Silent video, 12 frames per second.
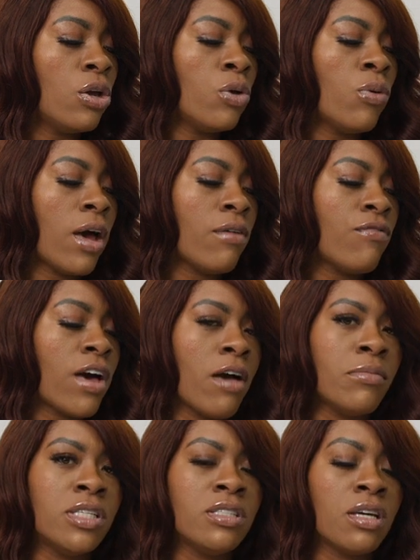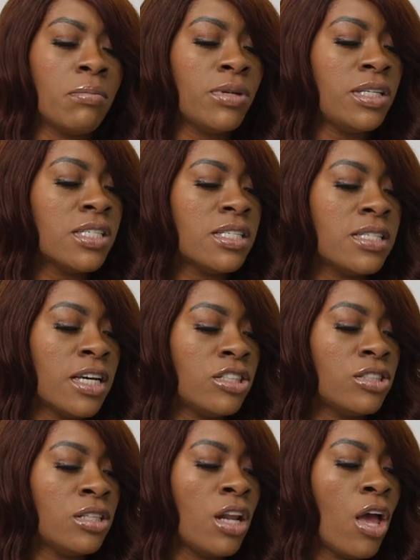You will have 5 minutes to complete this
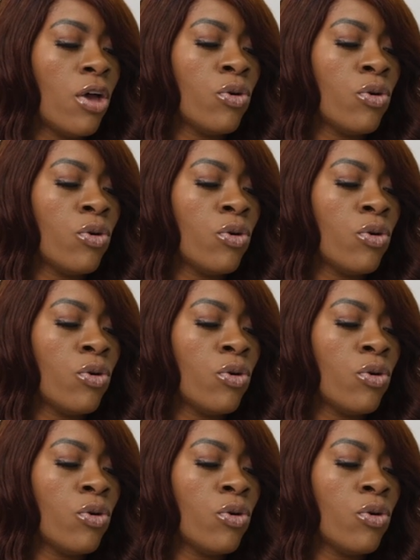section.